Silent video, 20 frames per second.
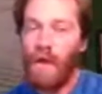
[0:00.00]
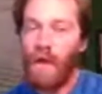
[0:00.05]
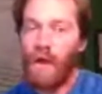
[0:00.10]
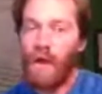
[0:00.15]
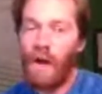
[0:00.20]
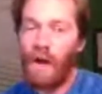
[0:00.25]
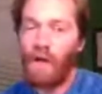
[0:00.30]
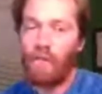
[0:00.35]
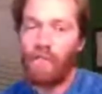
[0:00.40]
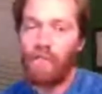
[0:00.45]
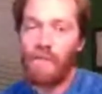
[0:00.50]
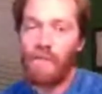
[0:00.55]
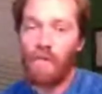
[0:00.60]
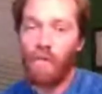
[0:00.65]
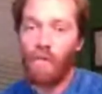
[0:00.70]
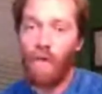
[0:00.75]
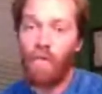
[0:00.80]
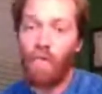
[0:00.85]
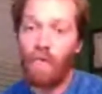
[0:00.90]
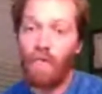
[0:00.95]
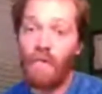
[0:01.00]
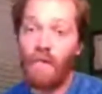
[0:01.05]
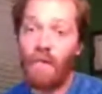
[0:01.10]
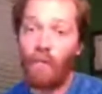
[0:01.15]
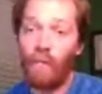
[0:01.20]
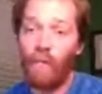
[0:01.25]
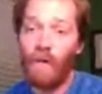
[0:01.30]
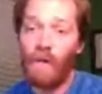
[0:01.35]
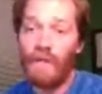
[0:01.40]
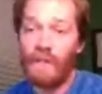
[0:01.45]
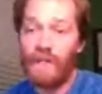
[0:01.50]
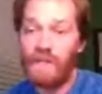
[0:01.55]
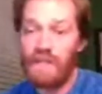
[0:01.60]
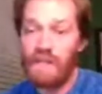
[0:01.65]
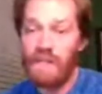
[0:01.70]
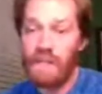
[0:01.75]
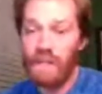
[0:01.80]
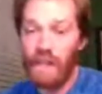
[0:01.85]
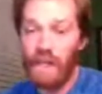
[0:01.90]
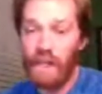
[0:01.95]
So what would be really
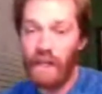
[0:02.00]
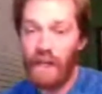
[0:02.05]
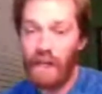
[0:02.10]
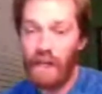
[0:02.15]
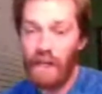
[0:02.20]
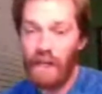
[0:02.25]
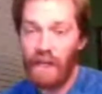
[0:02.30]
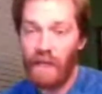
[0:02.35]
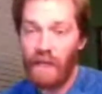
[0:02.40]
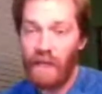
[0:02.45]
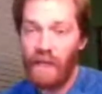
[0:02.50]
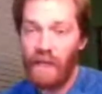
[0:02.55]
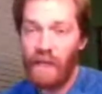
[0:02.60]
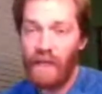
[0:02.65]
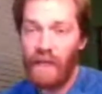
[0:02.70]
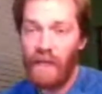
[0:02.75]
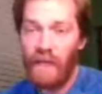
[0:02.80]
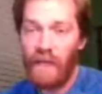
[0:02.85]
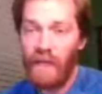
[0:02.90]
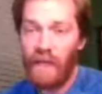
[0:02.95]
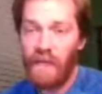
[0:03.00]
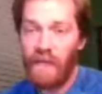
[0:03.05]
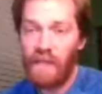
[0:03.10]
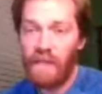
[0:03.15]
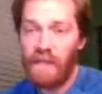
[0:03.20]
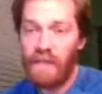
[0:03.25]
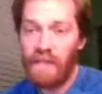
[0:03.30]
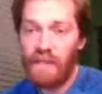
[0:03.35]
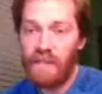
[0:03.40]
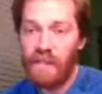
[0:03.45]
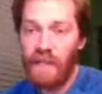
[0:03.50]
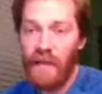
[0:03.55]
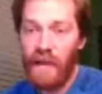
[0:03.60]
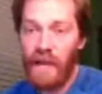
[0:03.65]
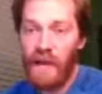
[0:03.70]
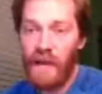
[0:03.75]
slick is,